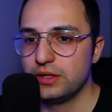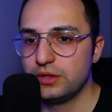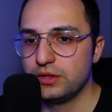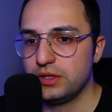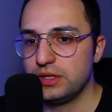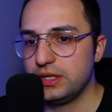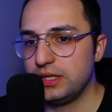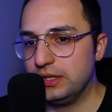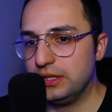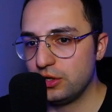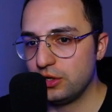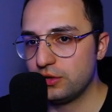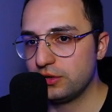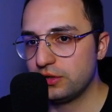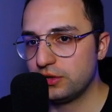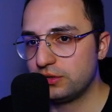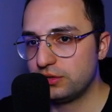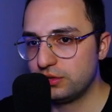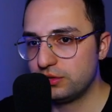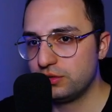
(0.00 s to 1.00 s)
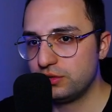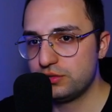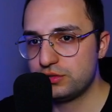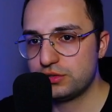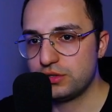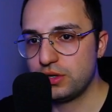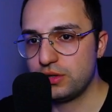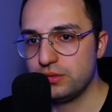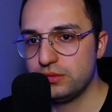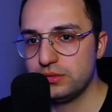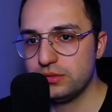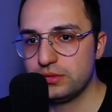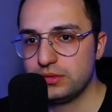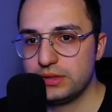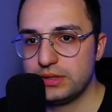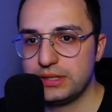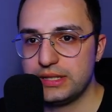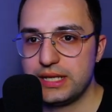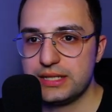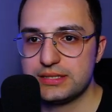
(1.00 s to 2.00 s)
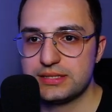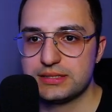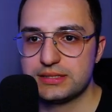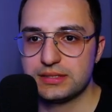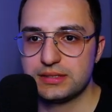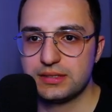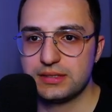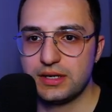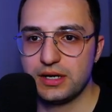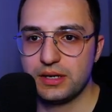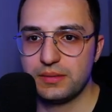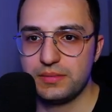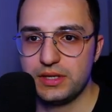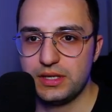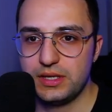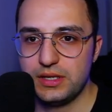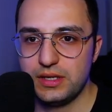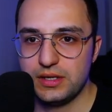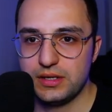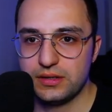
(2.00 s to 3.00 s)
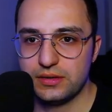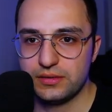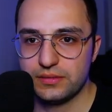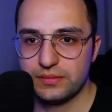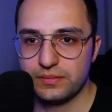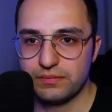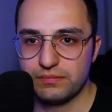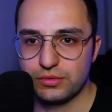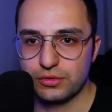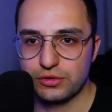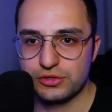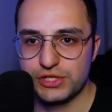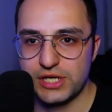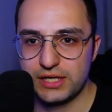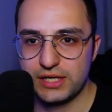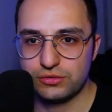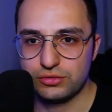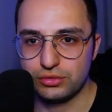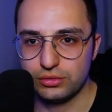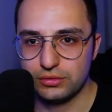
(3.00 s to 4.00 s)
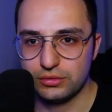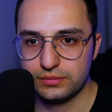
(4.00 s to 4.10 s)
In order to do so, let's come here, project tool,